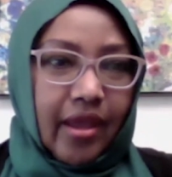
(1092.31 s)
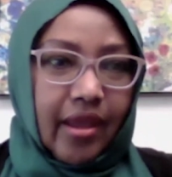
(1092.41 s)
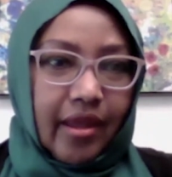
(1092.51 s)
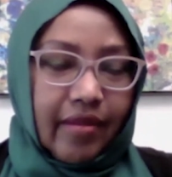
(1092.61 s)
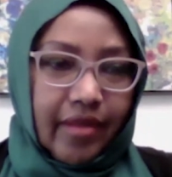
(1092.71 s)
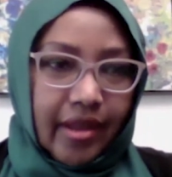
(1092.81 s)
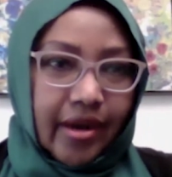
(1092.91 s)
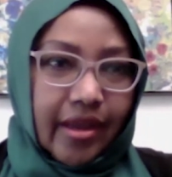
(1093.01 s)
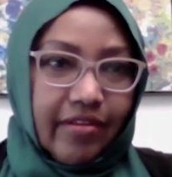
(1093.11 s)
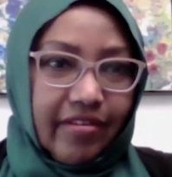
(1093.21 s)
is
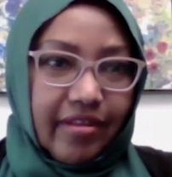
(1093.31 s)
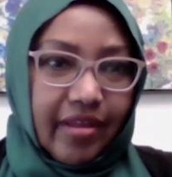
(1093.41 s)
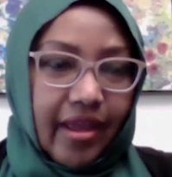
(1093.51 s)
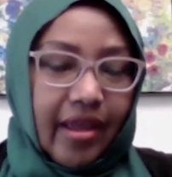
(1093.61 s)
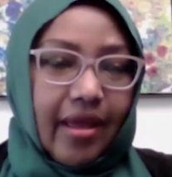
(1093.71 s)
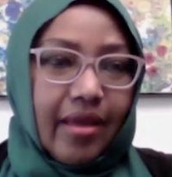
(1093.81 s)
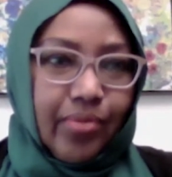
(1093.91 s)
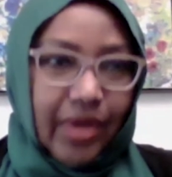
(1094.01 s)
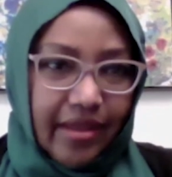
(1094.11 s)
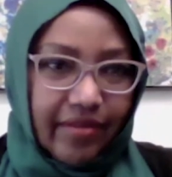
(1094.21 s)
reached,
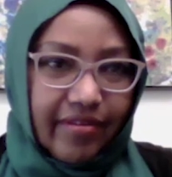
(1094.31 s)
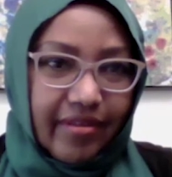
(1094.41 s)
please